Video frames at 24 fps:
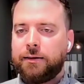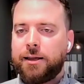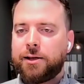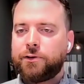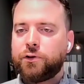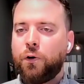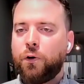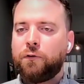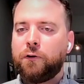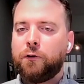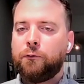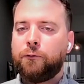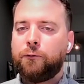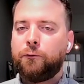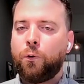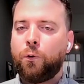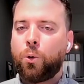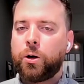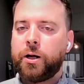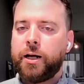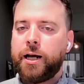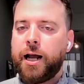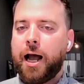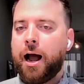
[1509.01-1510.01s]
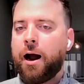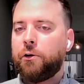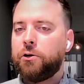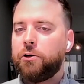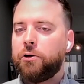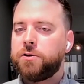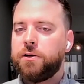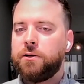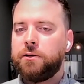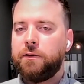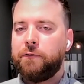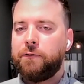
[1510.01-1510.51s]
That's over 40
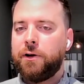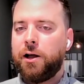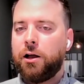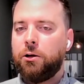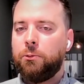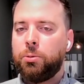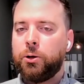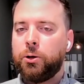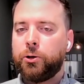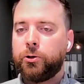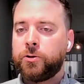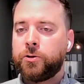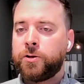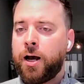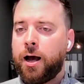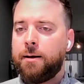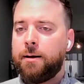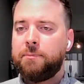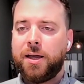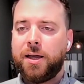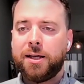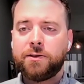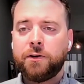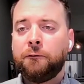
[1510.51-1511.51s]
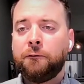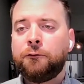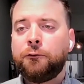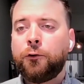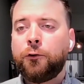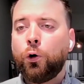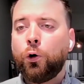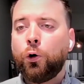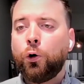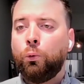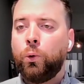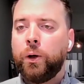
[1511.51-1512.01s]
hours of developer time. That's a
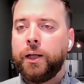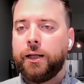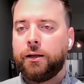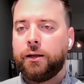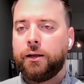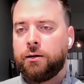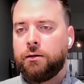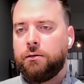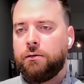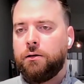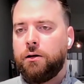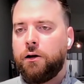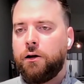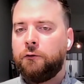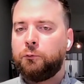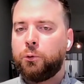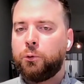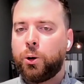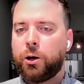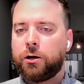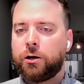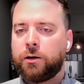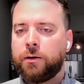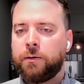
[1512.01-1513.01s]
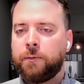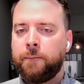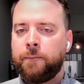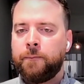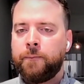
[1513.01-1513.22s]
full week of work.